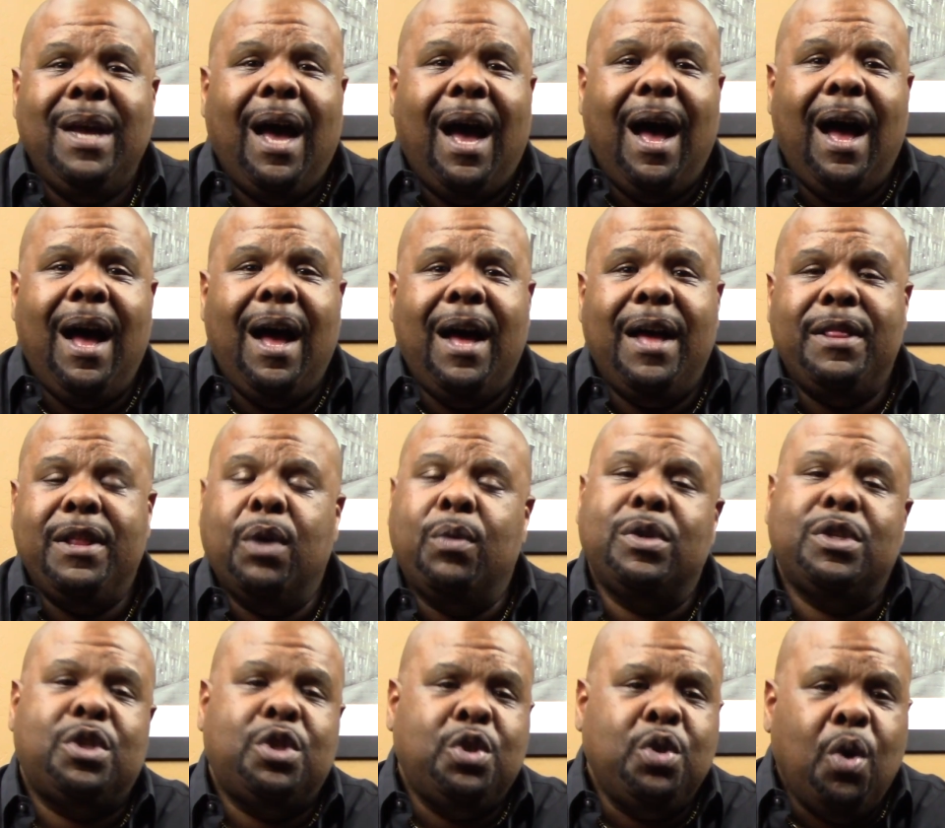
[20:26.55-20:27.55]
There
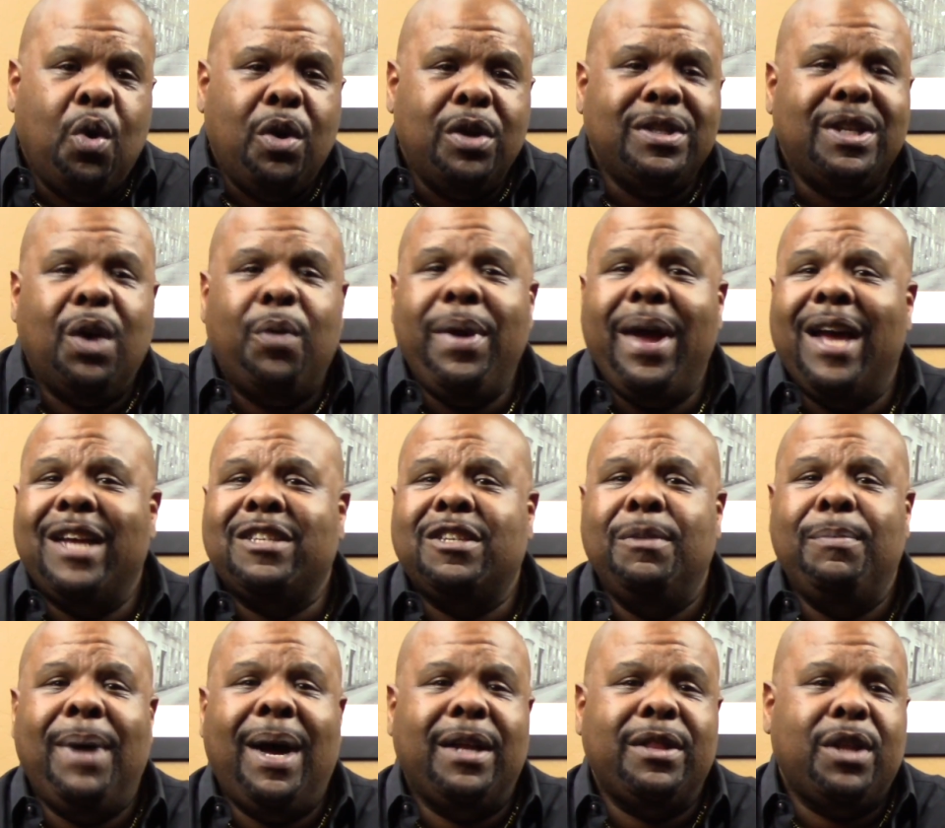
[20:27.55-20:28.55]
was chores that we asked
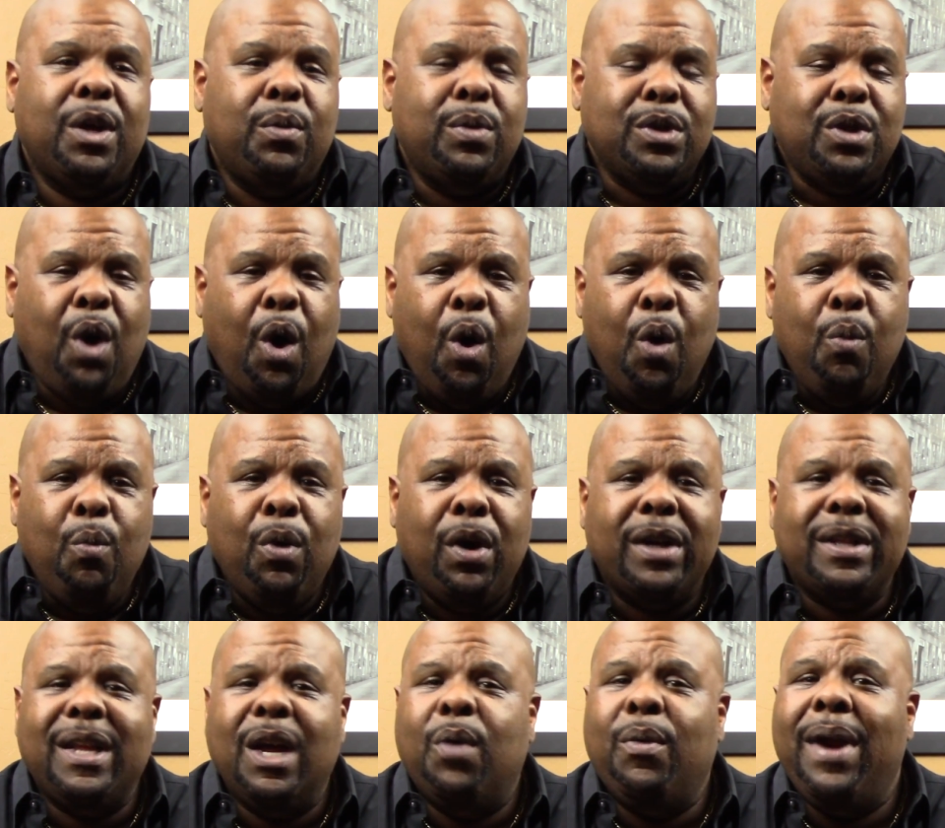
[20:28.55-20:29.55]
about. There was
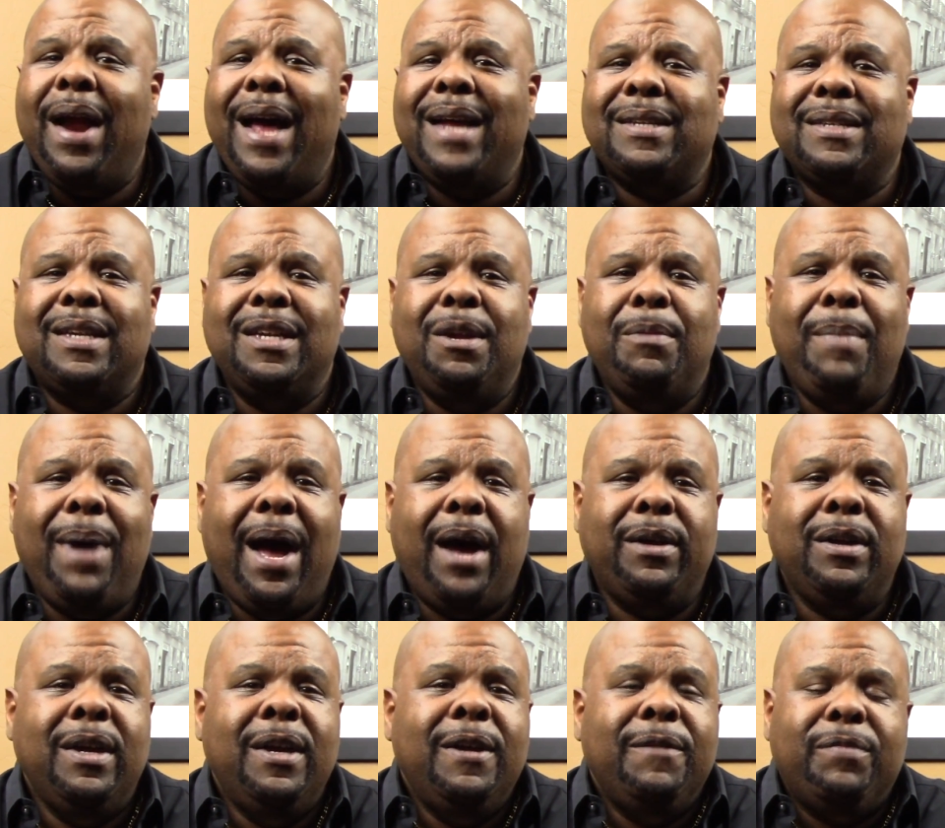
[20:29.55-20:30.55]
homework that we're asking
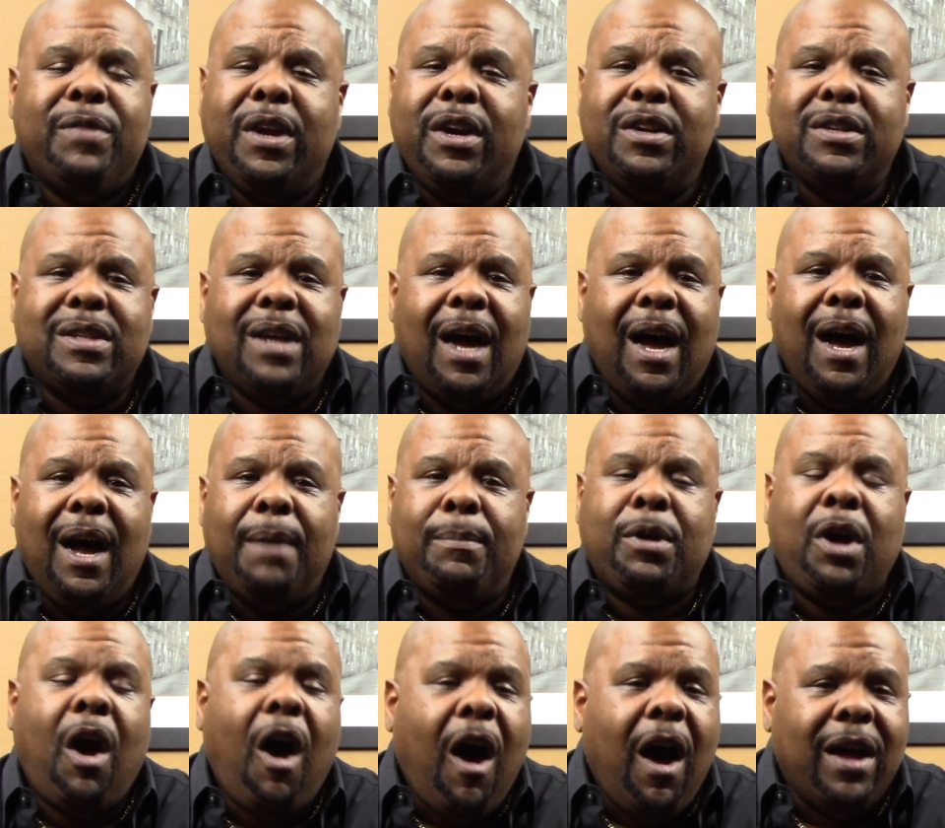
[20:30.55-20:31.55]
about. There's
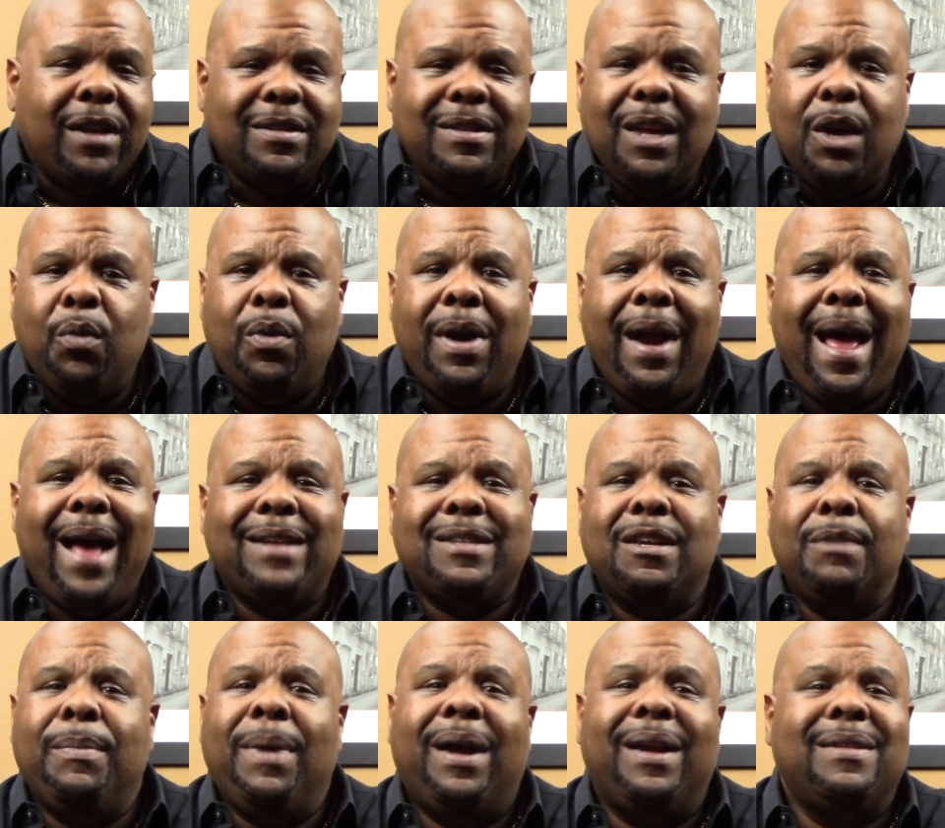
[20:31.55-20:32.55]
costs that we're
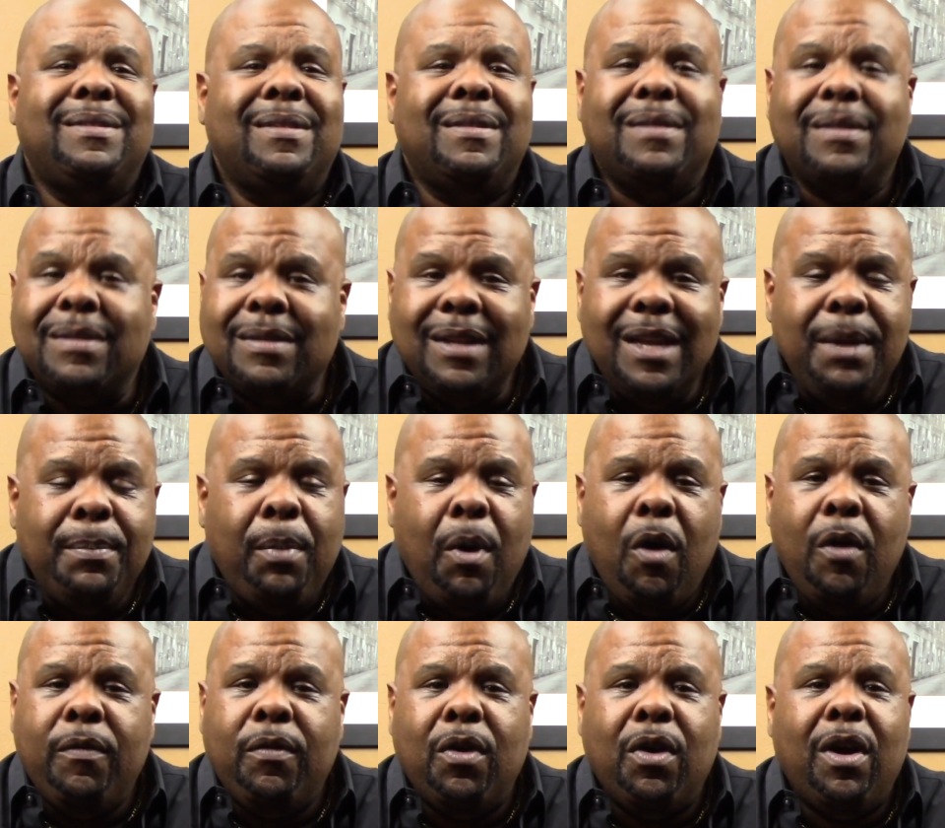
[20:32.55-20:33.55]
asking about. Is this a
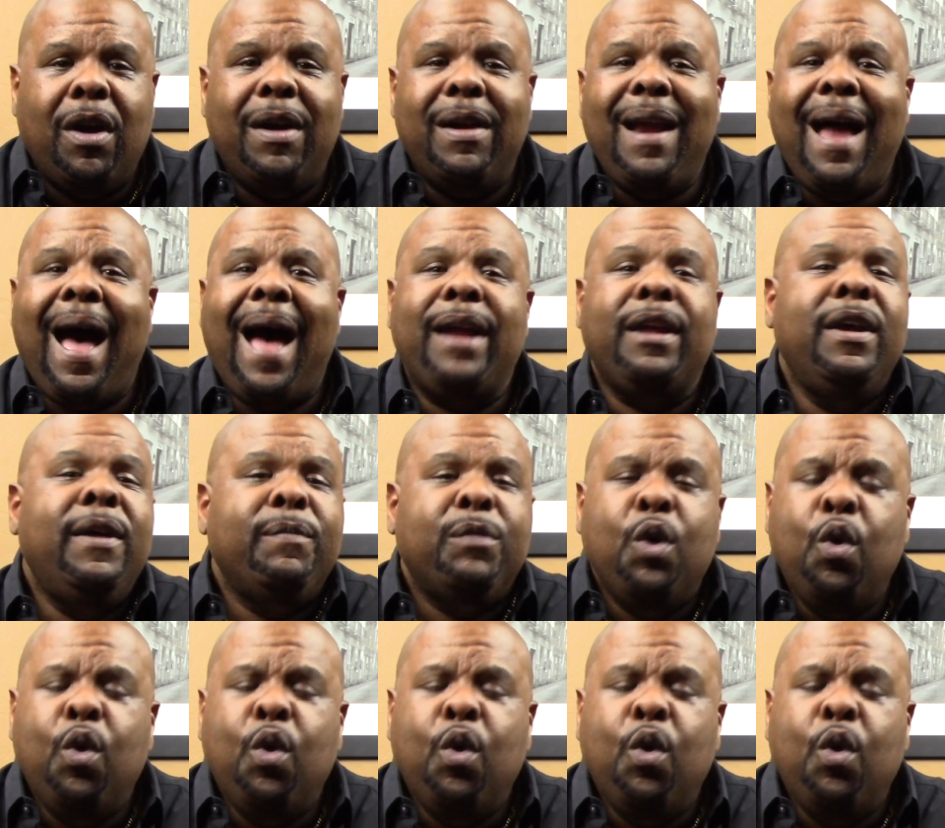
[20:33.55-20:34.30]
sleepover or not?